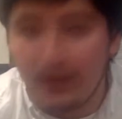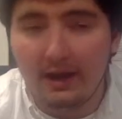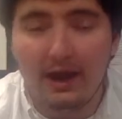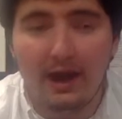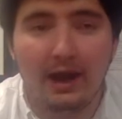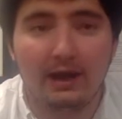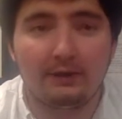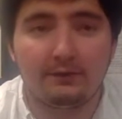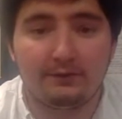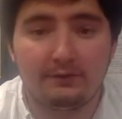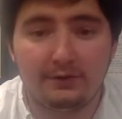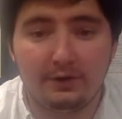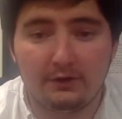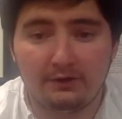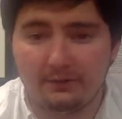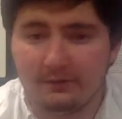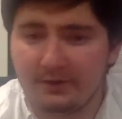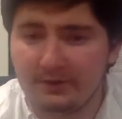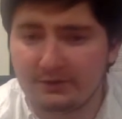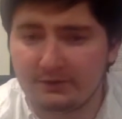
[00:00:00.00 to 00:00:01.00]
And if we know from
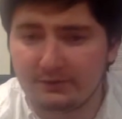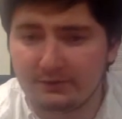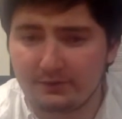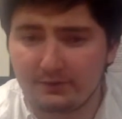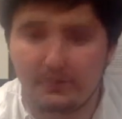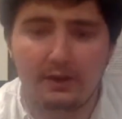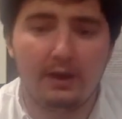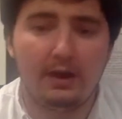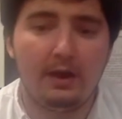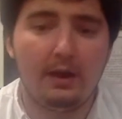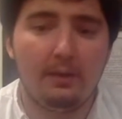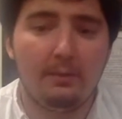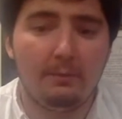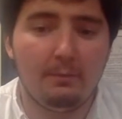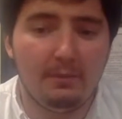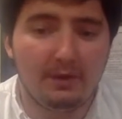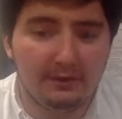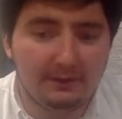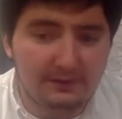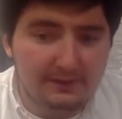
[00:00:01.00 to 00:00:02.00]
history,
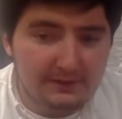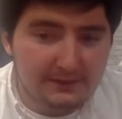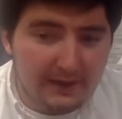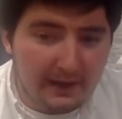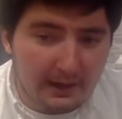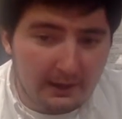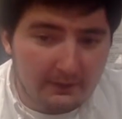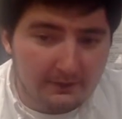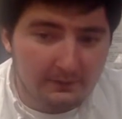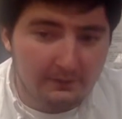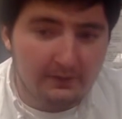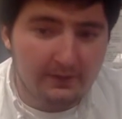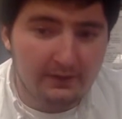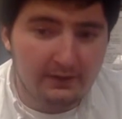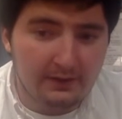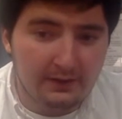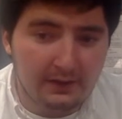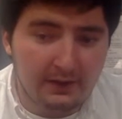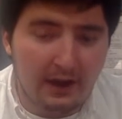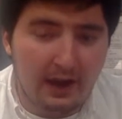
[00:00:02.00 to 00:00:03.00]
mainly towns with
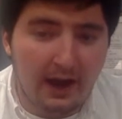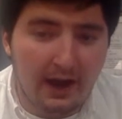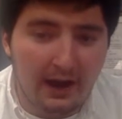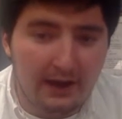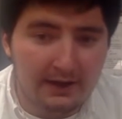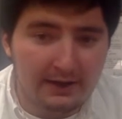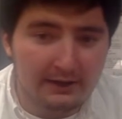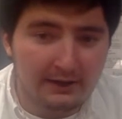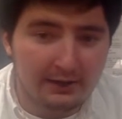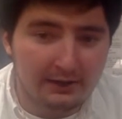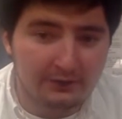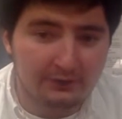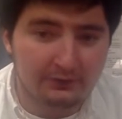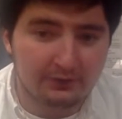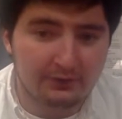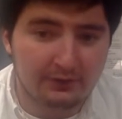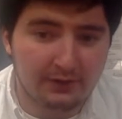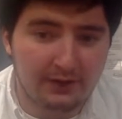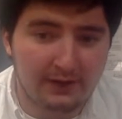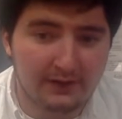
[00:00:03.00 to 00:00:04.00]
a high
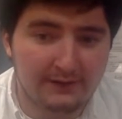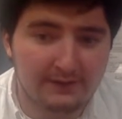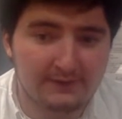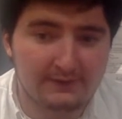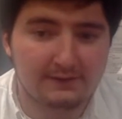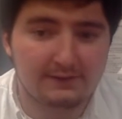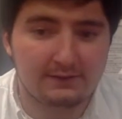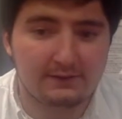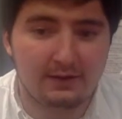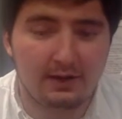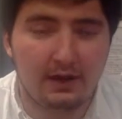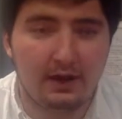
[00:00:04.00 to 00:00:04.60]
industrialized